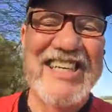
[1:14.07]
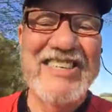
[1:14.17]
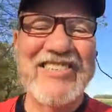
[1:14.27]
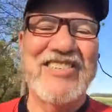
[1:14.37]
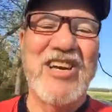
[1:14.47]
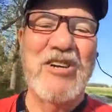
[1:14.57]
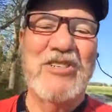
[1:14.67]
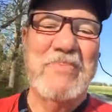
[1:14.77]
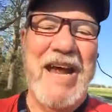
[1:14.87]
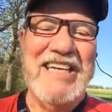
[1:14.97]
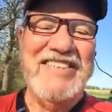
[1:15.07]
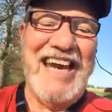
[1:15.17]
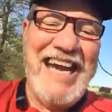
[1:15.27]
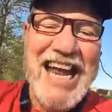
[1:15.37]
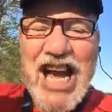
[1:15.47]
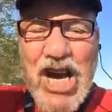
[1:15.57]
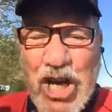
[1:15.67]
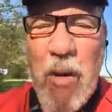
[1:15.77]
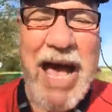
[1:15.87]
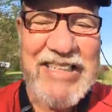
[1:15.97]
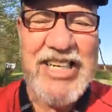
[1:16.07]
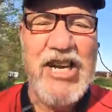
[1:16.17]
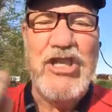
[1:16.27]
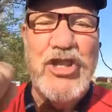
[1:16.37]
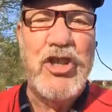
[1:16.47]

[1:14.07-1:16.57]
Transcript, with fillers: This is Coach Manny saying, go out there,